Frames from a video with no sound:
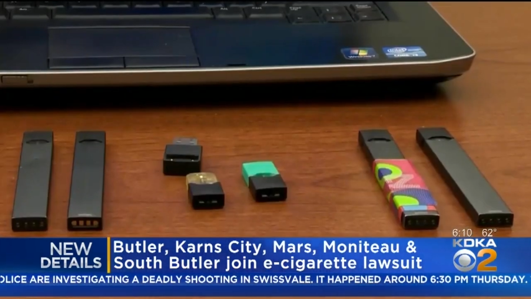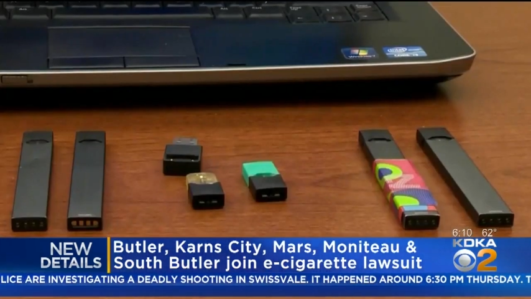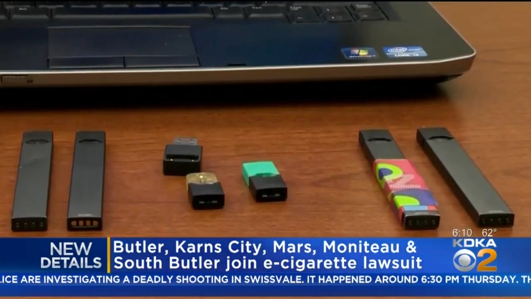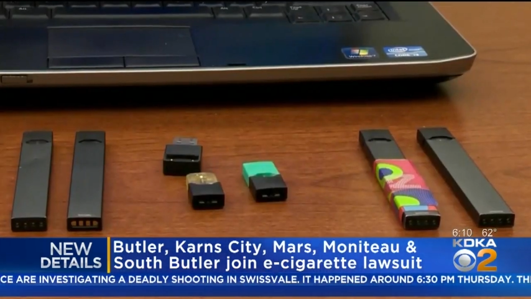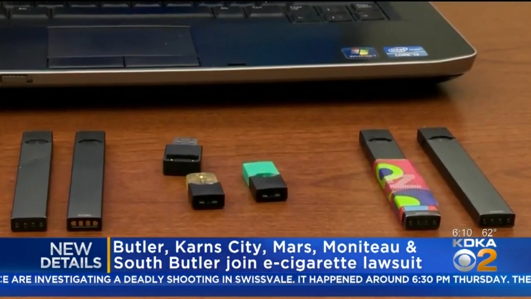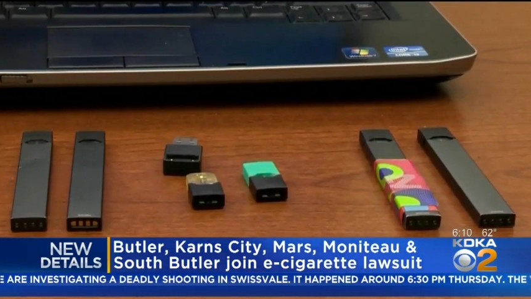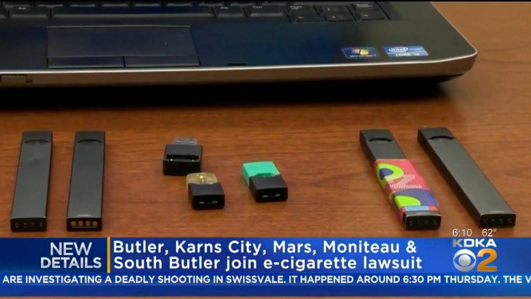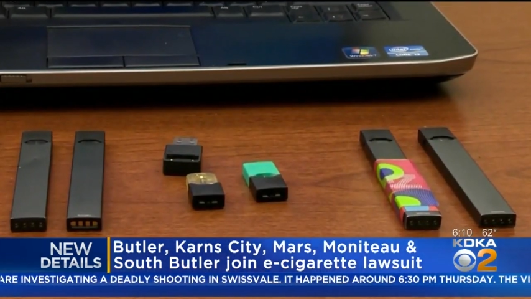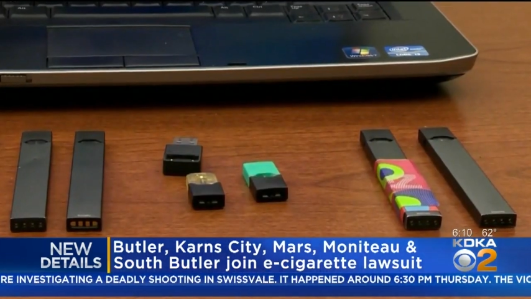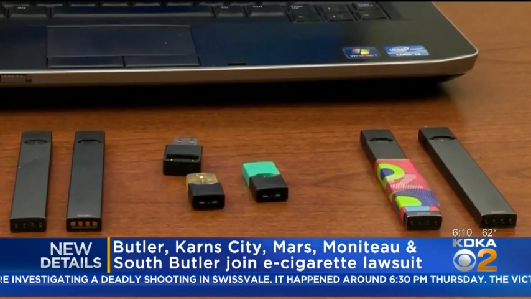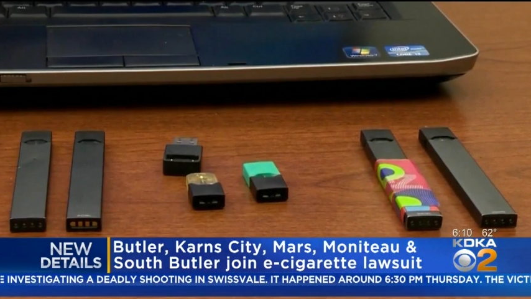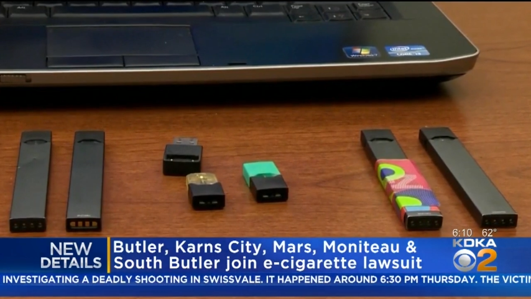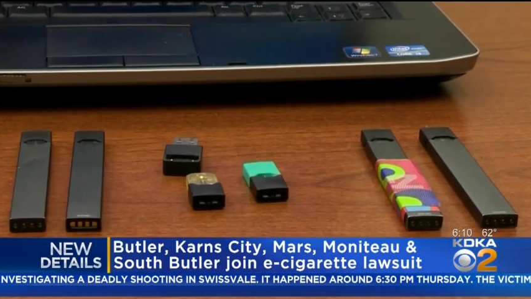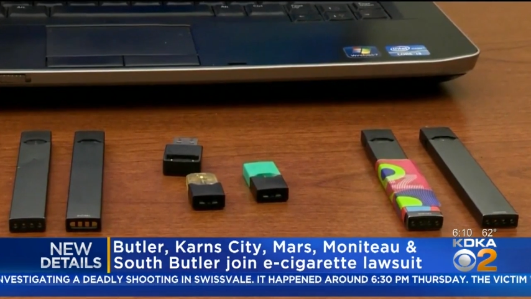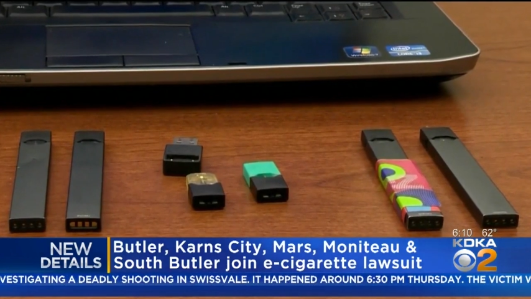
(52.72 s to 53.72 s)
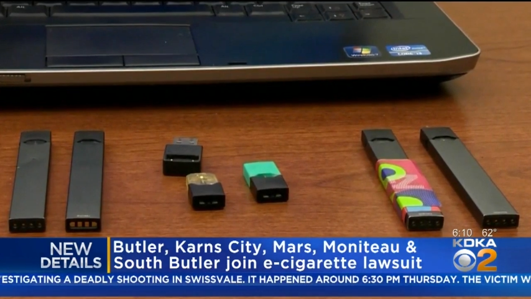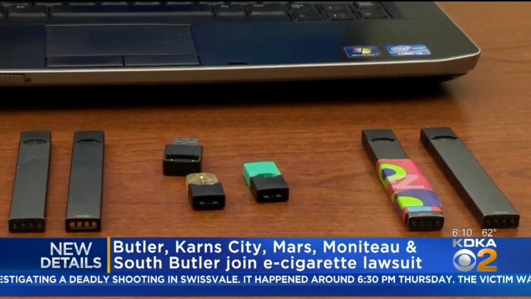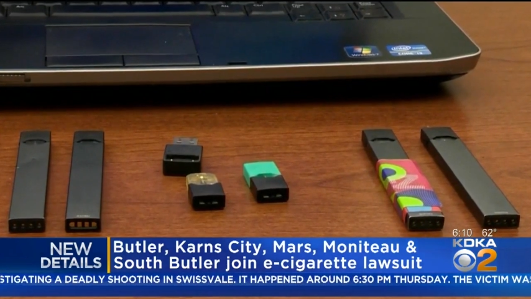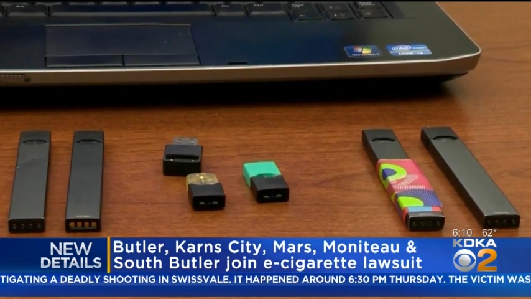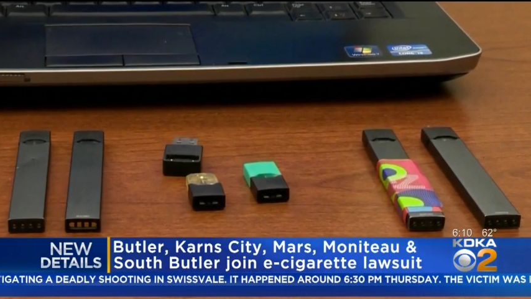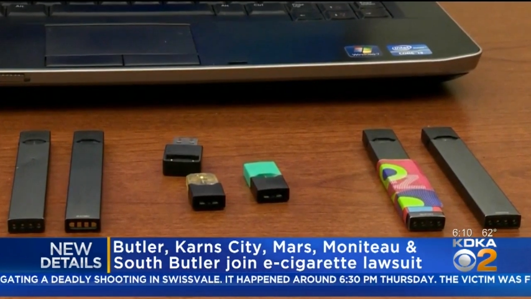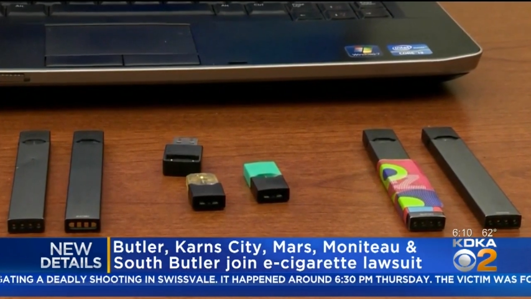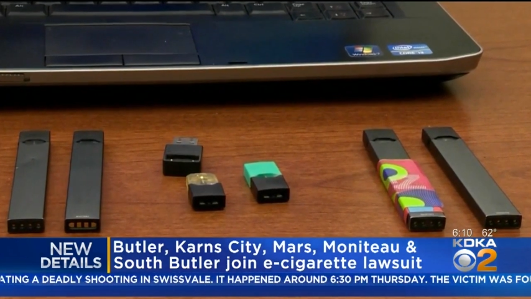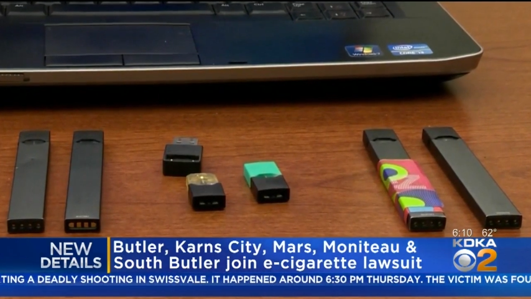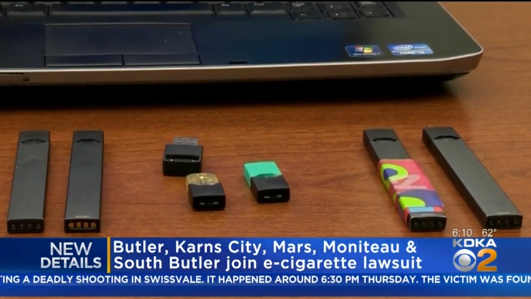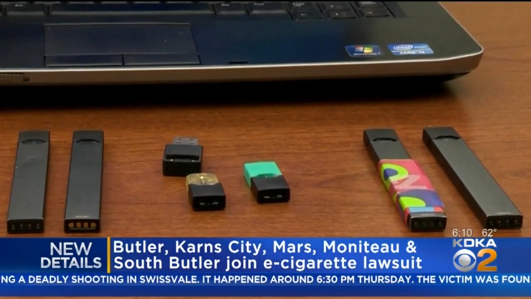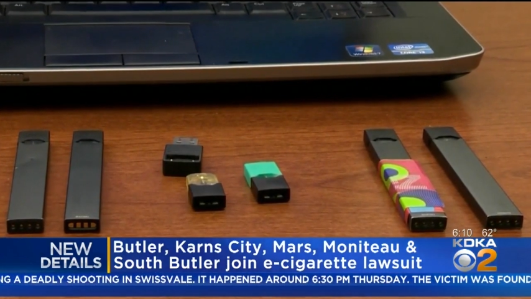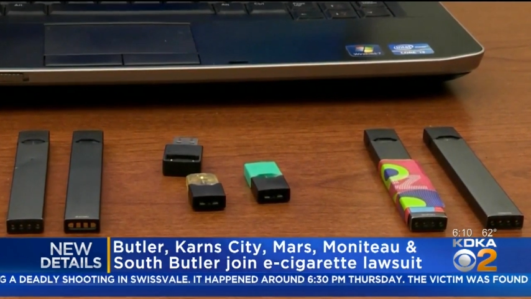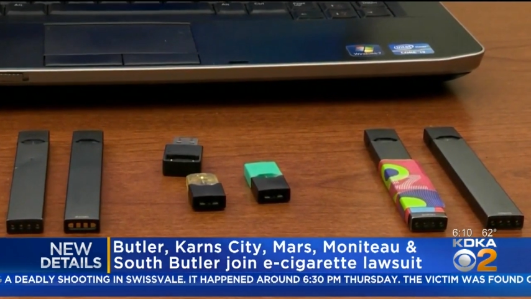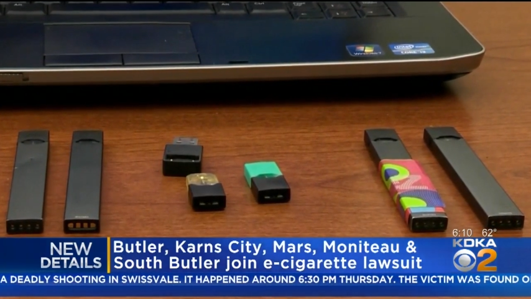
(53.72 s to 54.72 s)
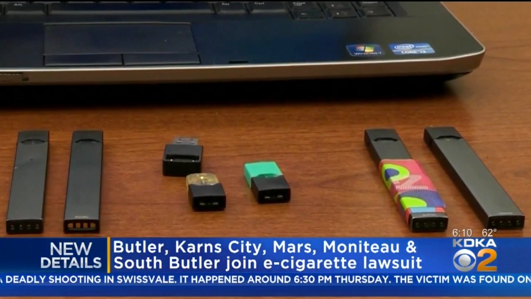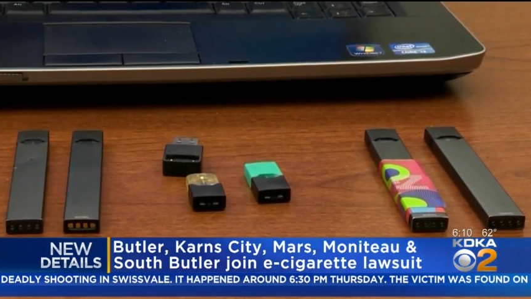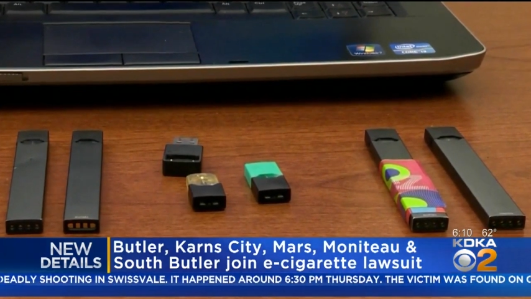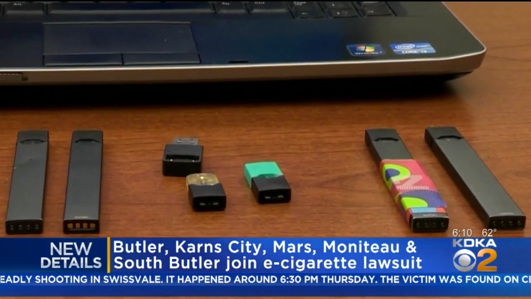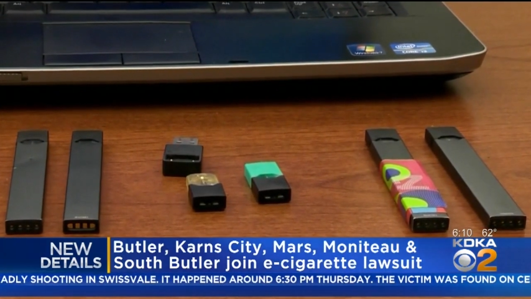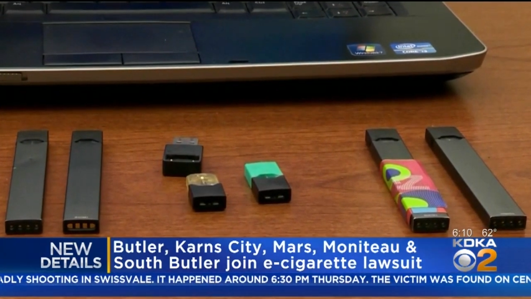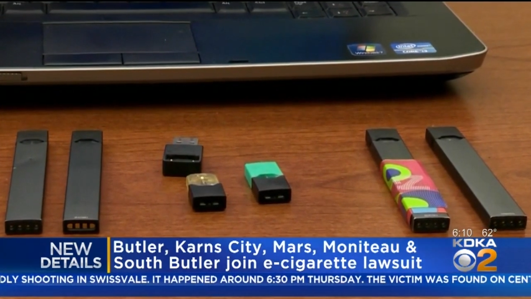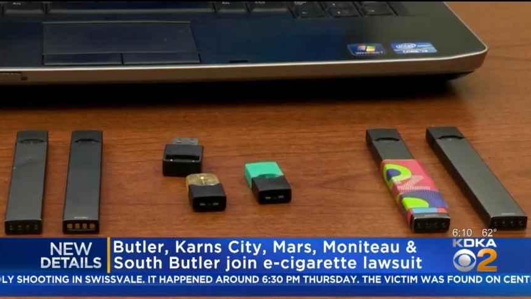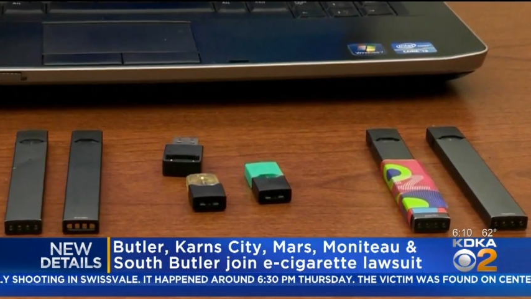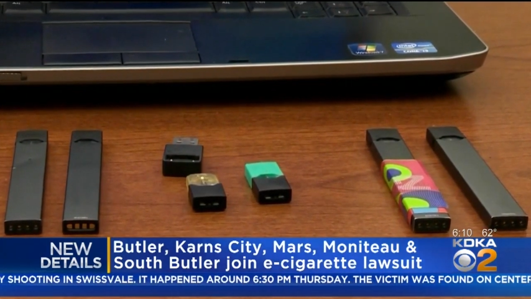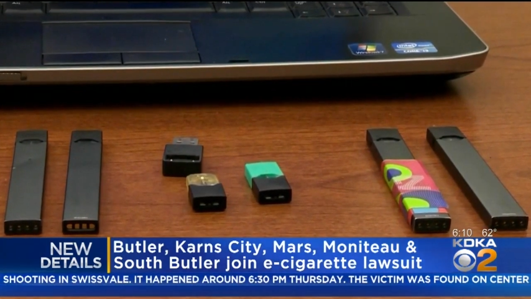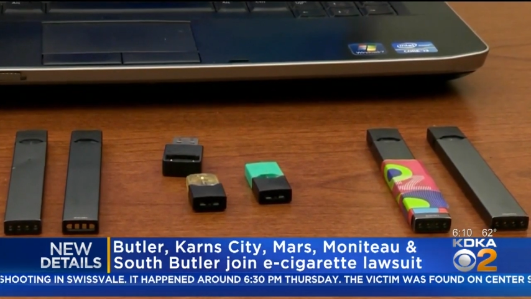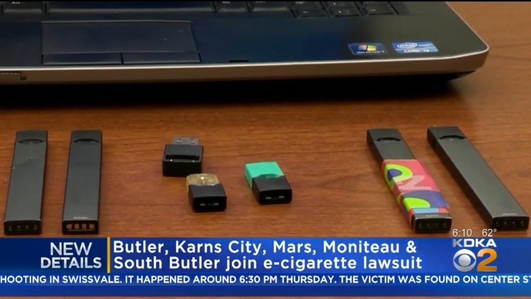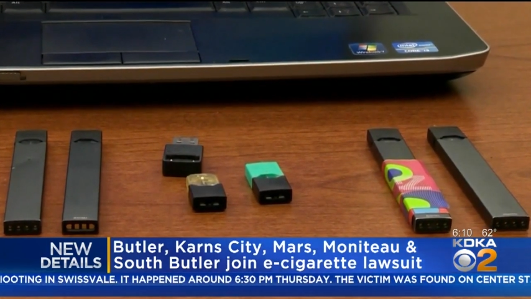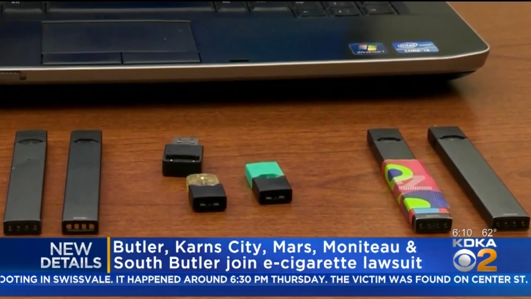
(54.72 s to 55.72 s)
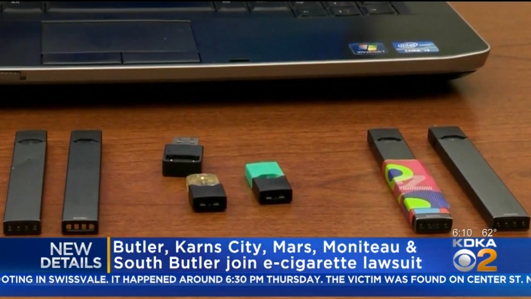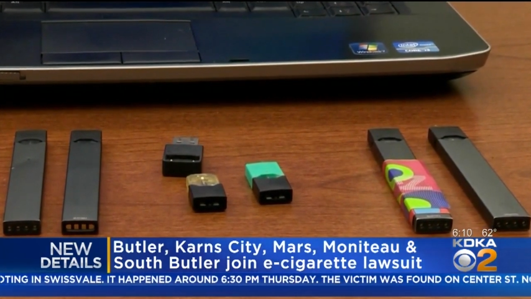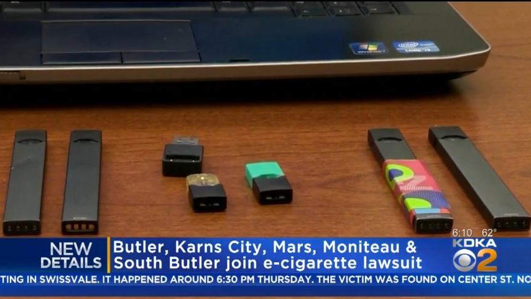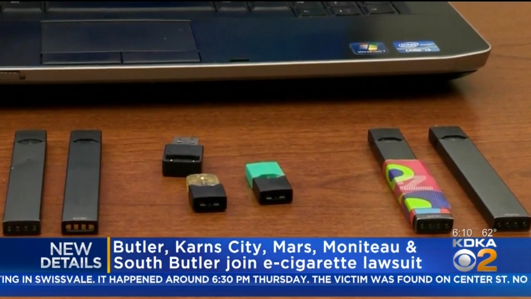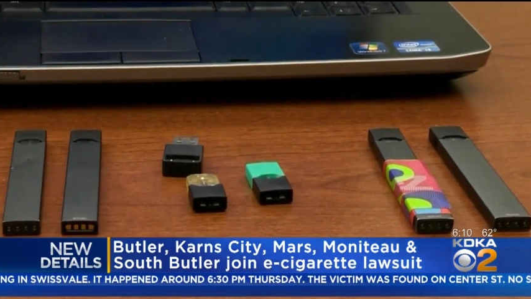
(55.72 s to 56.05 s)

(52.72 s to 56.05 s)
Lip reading: No face is visible, so there are no lips to read.